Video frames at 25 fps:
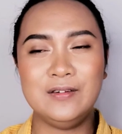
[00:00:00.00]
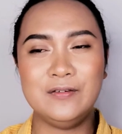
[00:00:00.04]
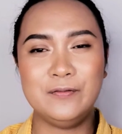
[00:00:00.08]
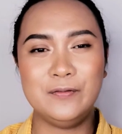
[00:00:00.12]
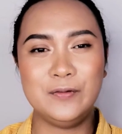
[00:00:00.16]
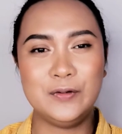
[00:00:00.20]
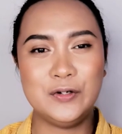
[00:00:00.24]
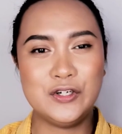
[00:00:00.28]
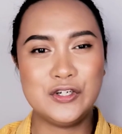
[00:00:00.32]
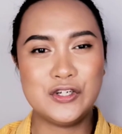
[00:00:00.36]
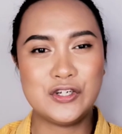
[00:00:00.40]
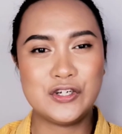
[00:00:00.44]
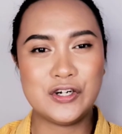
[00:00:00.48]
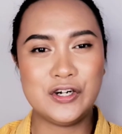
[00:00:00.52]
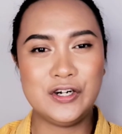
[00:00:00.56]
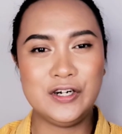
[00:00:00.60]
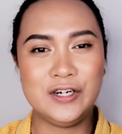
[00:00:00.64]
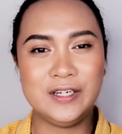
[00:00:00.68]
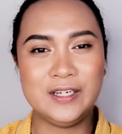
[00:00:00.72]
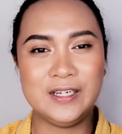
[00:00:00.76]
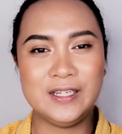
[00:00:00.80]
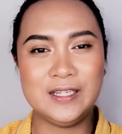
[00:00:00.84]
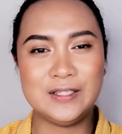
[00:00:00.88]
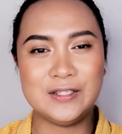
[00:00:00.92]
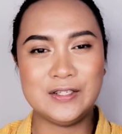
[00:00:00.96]
of your
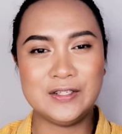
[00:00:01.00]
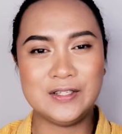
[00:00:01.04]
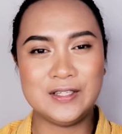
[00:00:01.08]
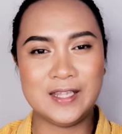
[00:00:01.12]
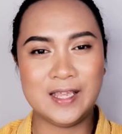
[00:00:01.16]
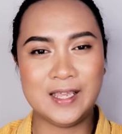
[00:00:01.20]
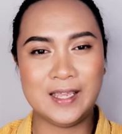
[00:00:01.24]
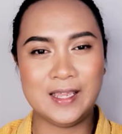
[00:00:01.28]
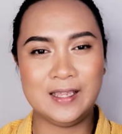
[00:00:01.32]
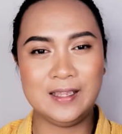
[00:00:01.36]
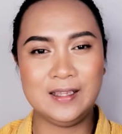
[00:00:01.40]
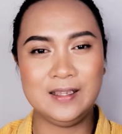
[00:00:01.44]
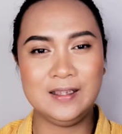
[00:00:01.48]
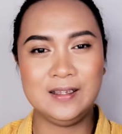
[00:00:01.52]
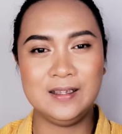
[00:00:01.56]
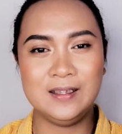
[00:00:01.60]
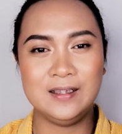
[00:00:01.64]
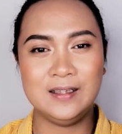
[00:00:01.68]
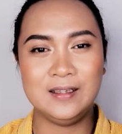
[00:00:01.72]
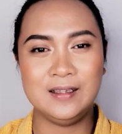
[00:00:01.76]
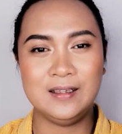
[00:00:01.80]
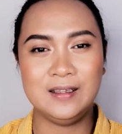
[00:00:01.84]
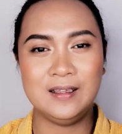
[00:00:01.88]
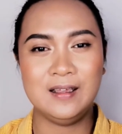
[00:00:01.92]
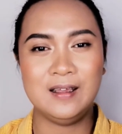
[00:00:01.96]
journey today
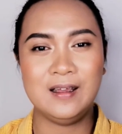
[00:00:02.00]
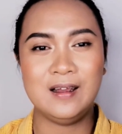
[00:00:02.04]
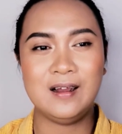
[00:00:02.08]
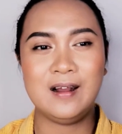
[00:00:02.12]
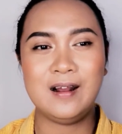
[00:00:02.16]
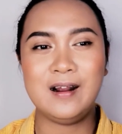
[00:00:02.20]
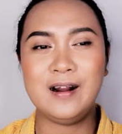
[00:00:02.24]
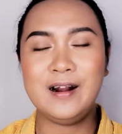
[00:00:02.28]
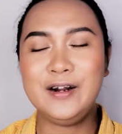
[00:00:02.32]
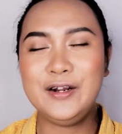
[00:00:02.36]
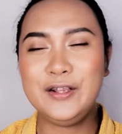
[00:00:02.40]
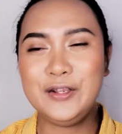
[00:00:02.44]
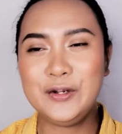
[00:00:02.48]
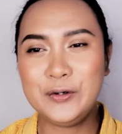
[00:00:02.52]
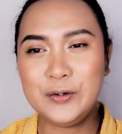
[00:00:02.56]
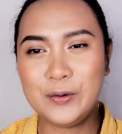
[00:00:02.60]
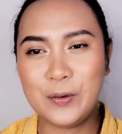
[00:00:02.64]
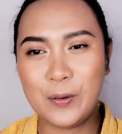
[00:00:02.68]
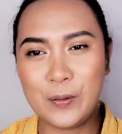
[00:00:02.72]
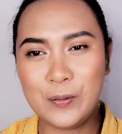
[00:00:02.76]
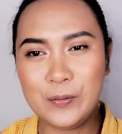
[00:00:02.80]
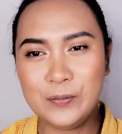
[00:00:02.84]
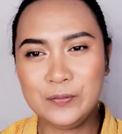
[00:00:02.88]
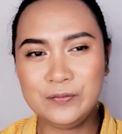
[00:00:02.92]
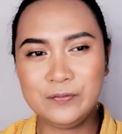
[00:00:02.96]
are your
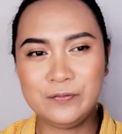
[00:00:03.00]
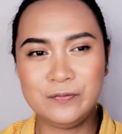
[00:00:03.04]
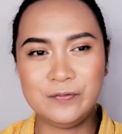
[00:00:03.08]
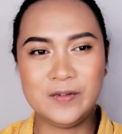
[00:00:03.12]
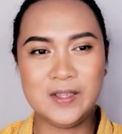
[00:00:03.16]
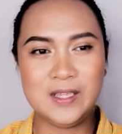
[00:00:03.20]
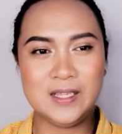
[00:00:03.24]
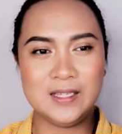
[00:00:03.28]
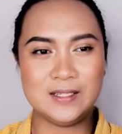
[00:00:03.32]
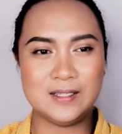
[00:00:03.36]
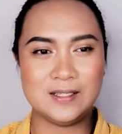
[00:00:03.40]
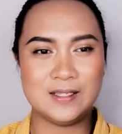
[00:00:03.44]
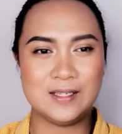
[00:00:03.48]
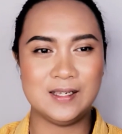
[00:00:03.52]
own feet.